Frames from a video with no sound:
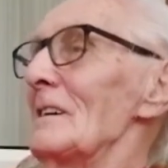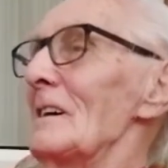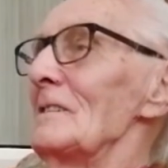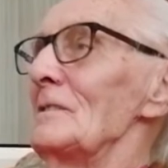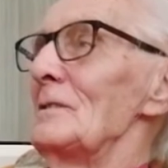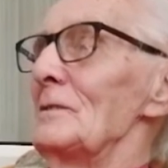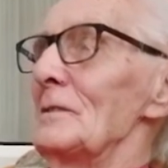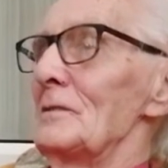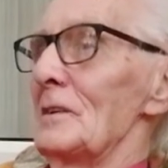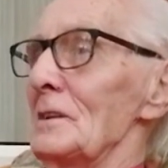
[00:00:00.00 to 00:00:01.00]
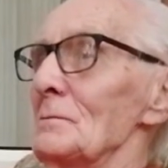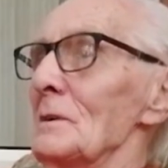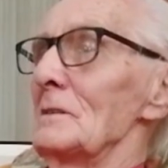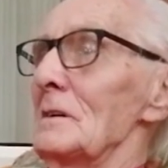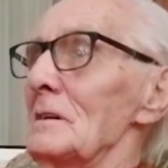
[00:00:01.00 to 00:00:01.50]
I finished
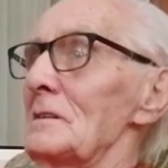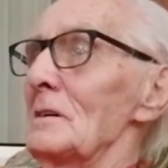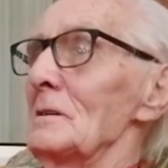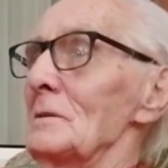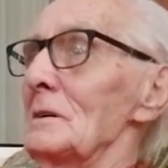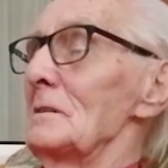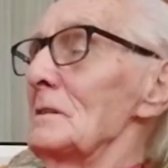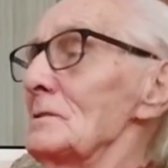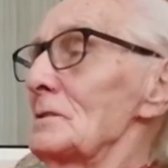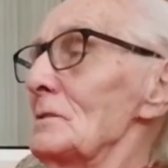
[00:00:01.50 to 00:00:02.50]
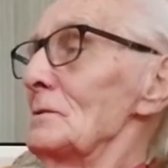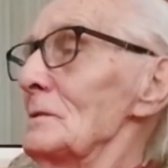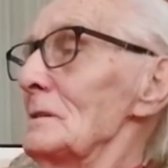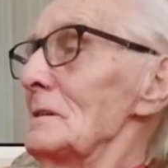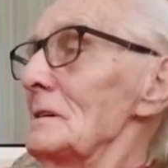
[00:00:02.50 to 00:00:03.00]
my time in school
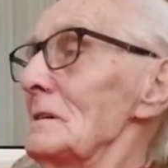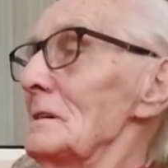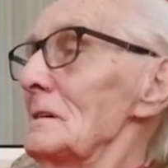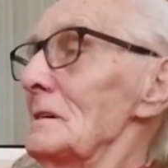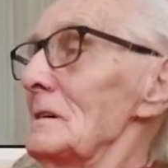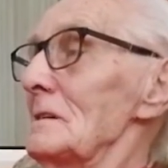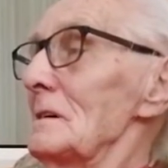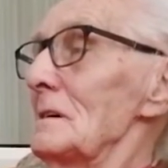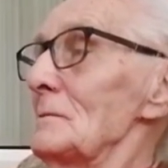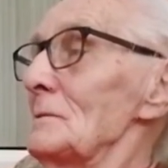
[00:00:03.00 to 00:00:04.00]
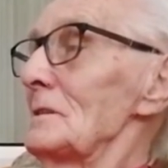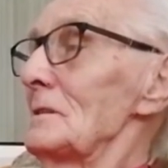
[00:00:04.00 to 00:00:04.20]
in Yarmouth.